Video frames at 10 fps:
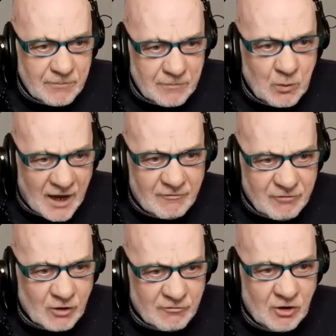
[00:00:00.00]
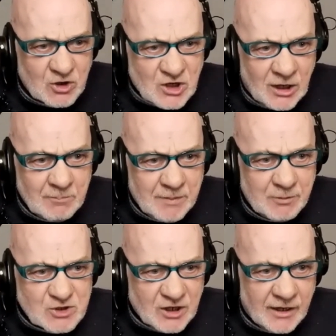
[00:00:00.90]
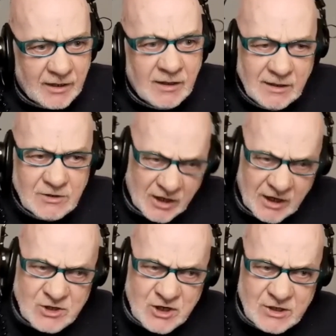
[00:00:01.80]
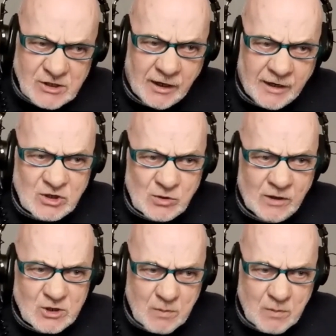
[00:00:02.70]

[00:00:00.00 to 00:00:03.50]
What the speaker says: We have, for the first time, people saying Zelensky is lying to us.